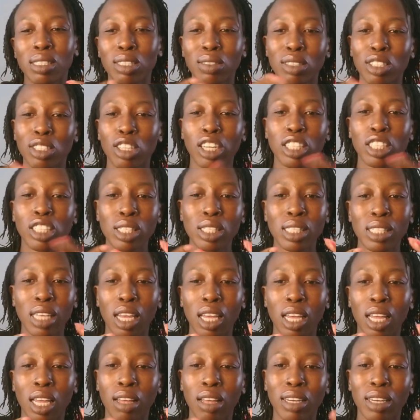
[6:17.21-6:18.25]
not just
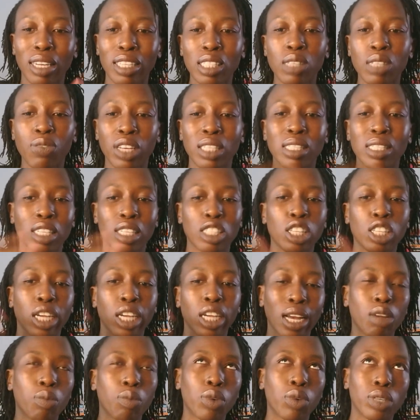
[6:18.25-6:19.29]
saying, let's fix the
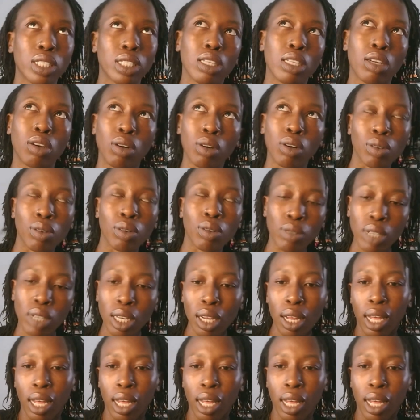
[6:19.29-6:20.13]
checkout point alone.